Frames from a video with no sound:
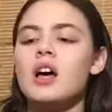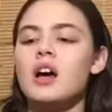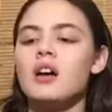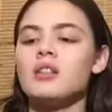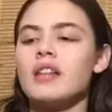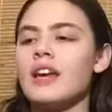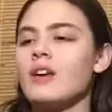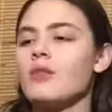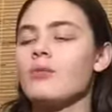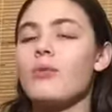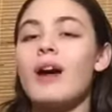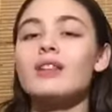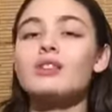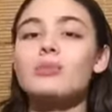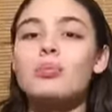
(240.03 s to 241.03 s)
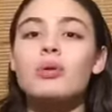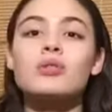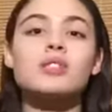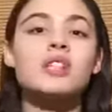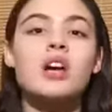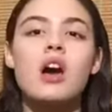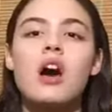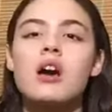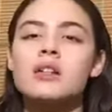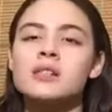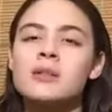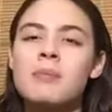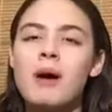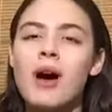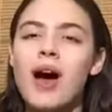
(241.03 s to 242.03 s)
like write the pros and cons
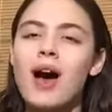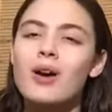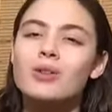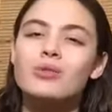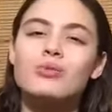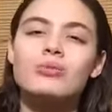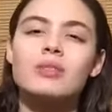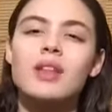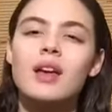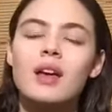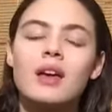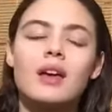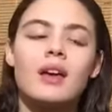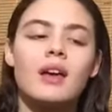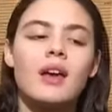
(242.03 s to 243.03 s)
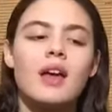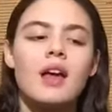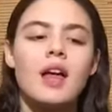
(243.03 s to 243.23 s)
about how you think